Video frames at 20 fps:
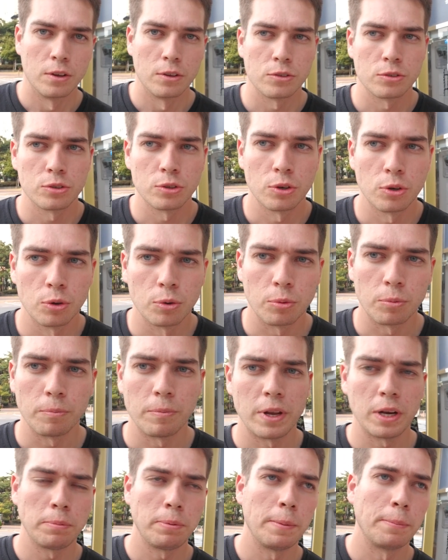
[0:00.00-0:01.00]
So
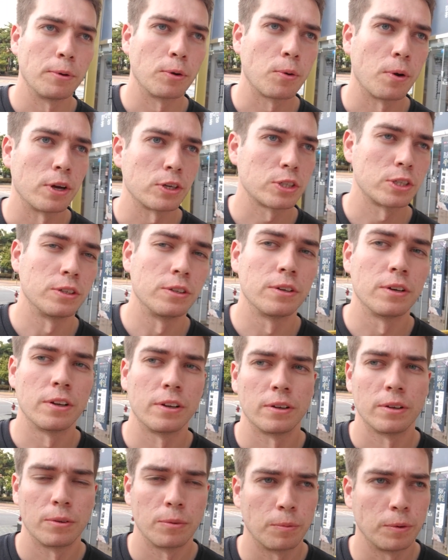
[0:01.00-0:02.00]
many people question
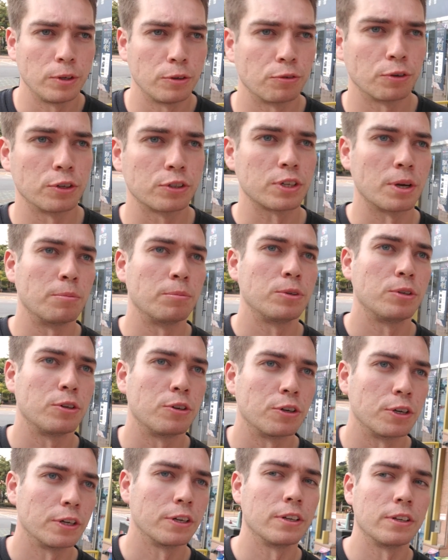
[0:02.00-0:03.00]
when you first come to
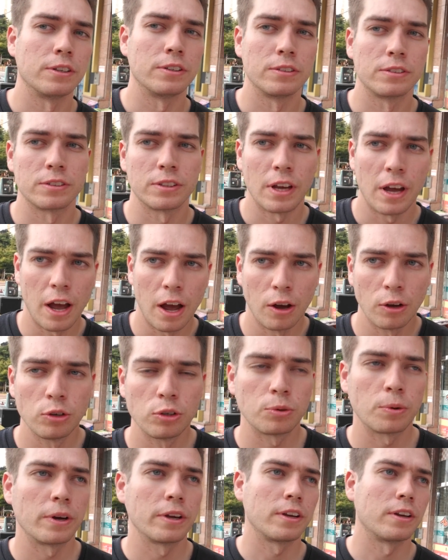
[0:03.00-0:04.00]
Korea is how
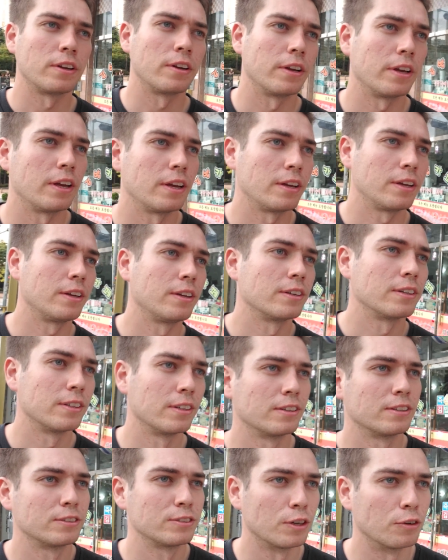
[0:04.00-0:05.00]
do I get a
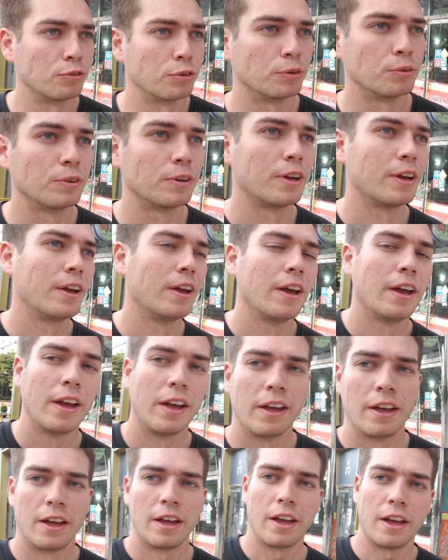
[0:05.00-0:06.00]
cell phone?
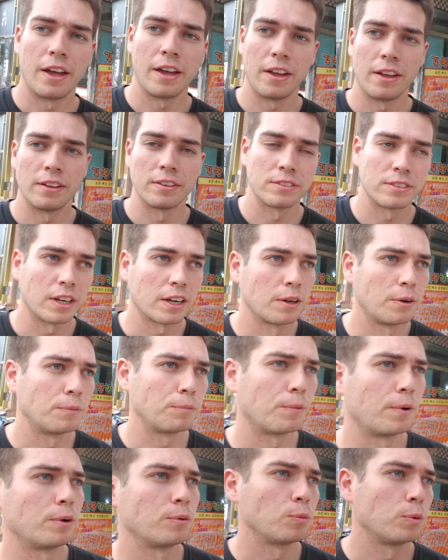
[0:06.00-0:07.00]
And second
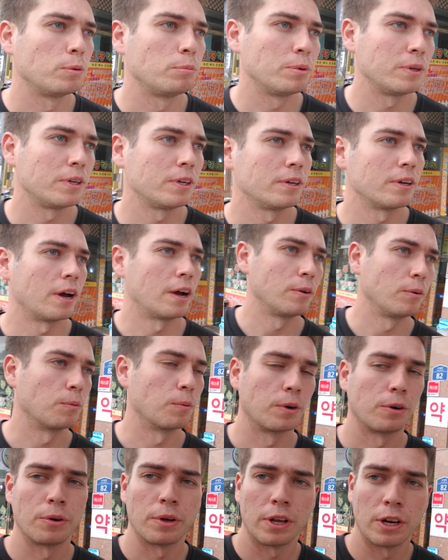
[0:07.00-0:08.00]
one would be
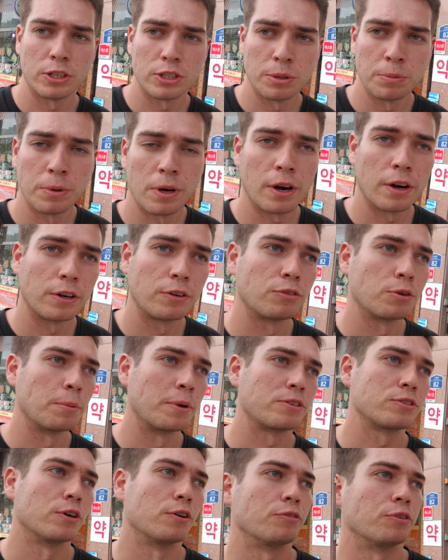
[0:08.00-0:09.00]
where do I get a SIM card for my
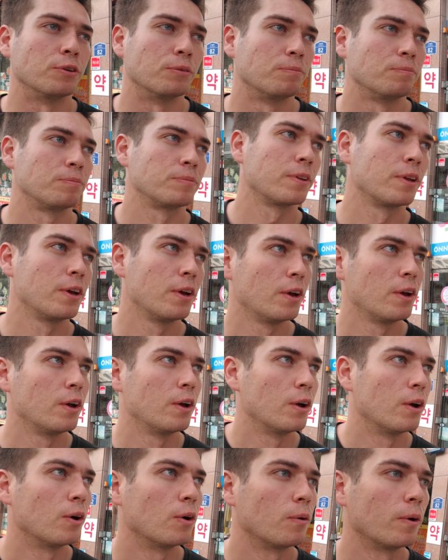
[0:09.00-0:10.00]
cell phone?
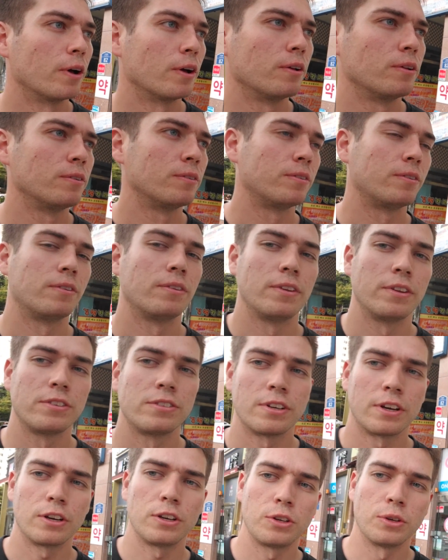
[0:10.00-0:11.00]
Well, this is
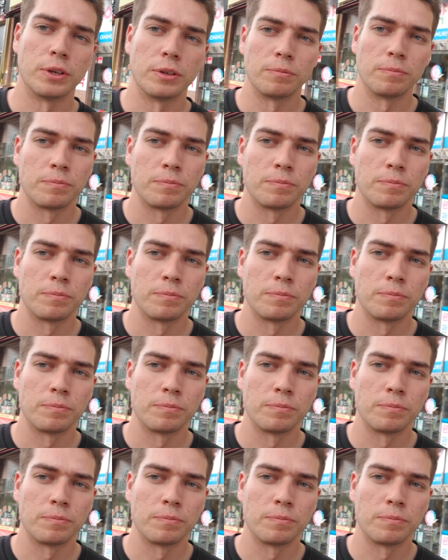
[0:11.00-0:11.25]
how you do it.